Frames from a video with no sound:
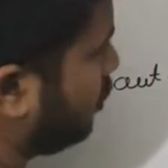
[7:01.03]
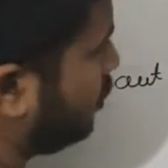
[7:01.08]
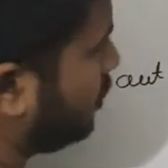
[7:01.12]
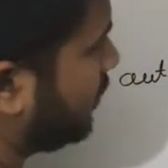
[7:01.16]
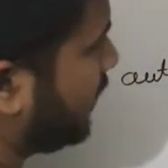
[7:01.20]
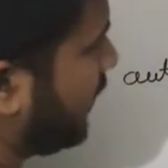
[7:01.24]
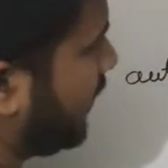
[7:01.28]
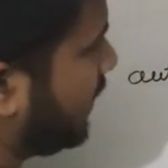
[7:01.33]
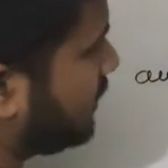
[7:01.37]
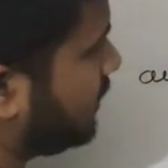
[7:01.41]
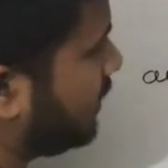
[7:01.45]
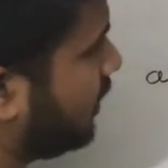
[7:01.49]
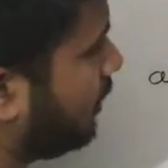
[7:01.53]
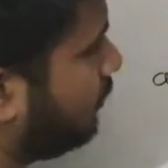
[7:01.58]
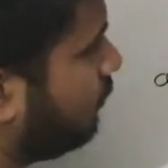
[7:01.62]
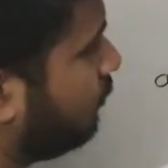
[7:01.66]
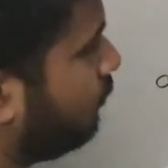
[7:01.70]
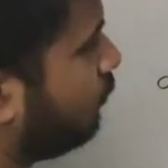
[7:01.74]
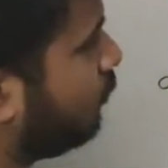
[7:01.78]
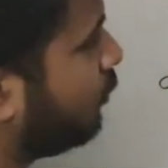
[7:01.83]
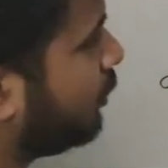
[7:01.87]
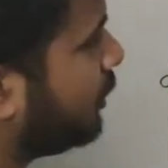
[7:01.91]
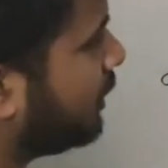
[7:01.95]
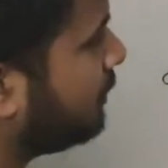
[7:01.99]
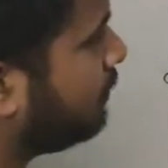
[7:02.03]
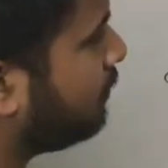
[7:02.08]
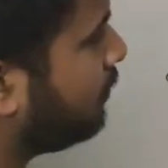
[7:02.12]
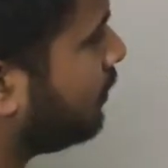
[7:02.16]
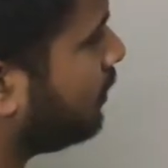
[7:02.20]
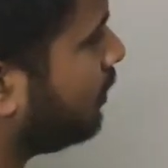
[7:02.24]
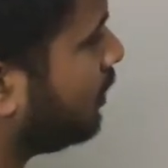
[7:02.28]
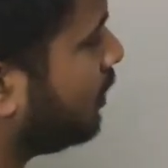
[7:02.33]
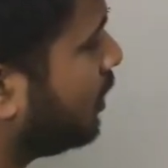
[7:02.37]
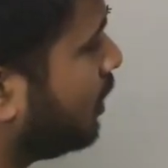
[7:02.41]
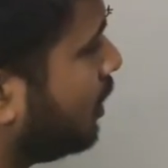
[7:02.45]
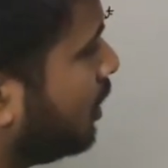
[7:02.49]
know that the 40%
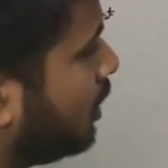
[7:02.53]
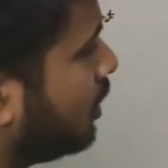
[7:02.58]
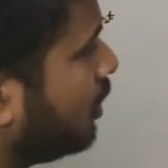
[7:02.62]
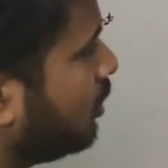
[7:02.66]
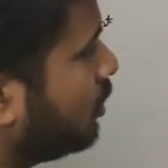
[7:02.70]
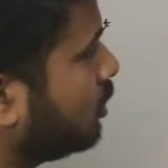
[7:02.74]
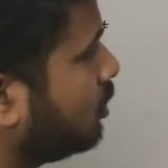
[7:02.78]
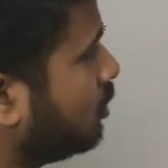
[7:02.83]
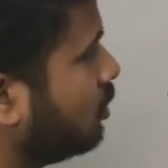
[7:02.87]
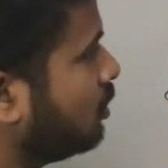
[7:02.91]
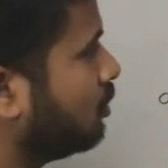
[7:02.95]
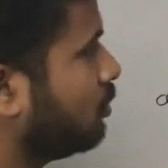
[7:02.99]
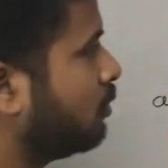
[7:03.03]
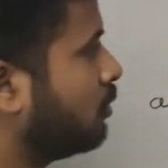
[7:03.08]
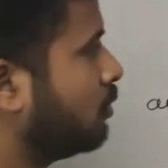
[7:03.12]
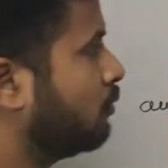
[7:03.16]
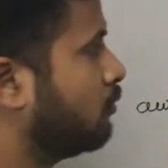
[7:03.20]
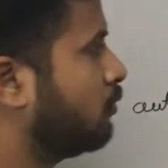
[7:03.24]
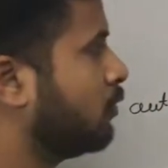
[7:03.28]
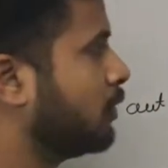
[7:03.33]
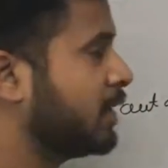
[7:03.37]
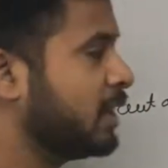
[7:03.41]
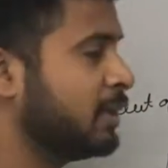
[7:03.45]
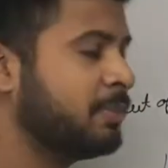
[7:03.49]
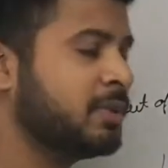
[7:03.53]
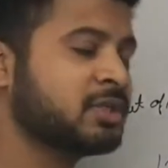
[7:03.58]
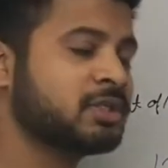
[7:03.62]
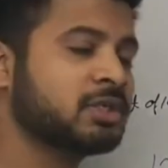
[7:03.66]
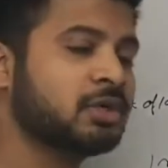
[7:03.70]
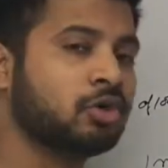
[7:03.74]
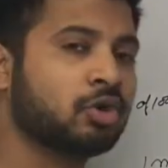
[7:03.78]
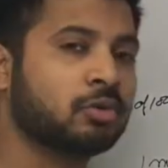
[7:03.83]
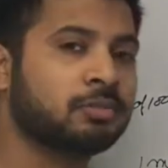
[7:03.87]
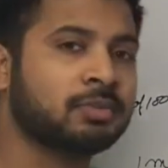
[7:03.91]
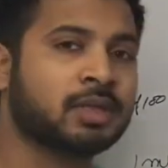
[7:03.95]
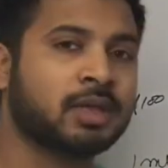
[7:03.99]

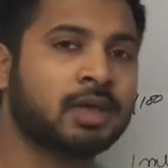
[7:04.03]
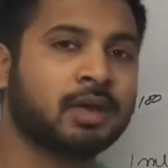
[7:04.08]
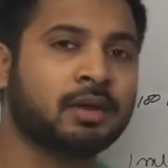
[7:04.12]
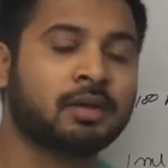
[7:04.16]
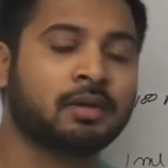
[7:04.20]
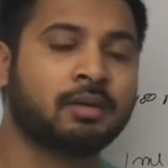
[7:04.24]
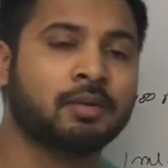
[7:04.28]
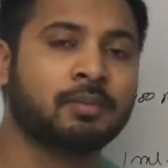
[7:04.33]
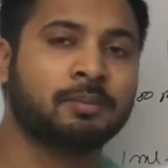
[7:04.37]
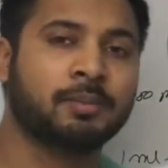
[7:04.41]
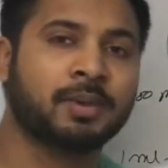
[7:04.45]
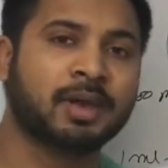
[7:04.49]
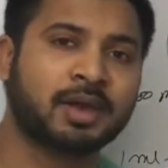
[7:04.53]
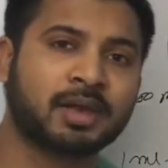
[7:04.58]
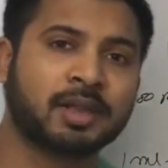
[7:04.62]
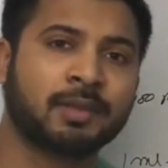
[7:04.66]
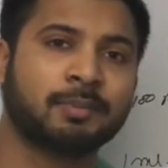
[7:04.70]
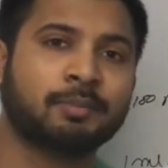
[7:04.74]
of the blood